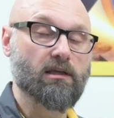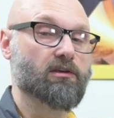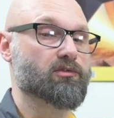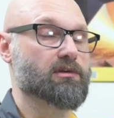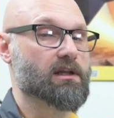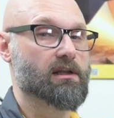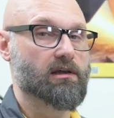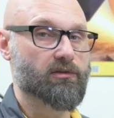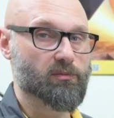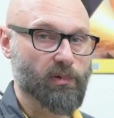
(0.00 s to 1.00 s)
If you need any
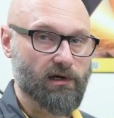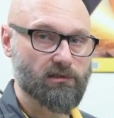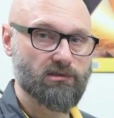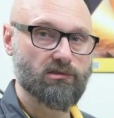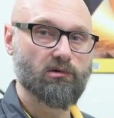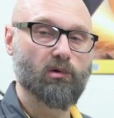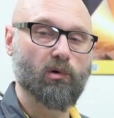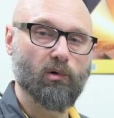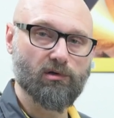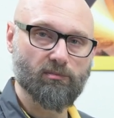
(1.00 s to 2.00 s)
other parts
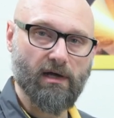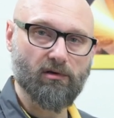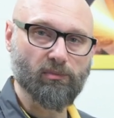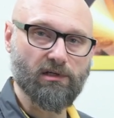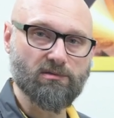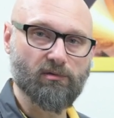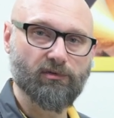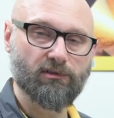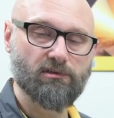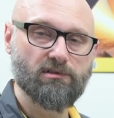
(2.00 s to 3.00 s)
or to buy replacement
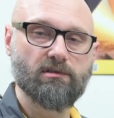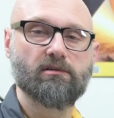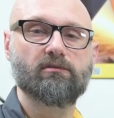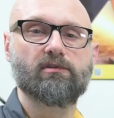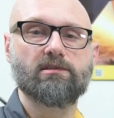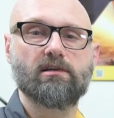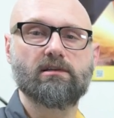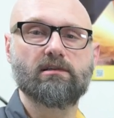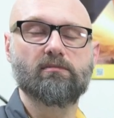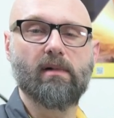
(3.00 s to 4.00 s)
filters, visit
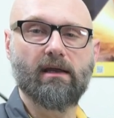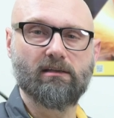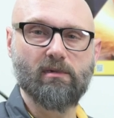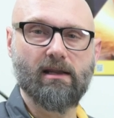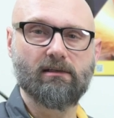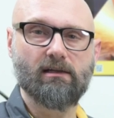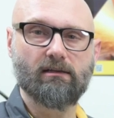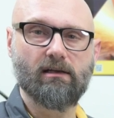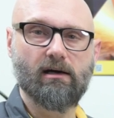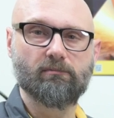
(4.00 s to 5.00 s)
us at
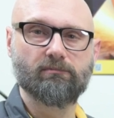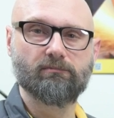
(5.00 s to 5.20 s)
Magna-Matic.com.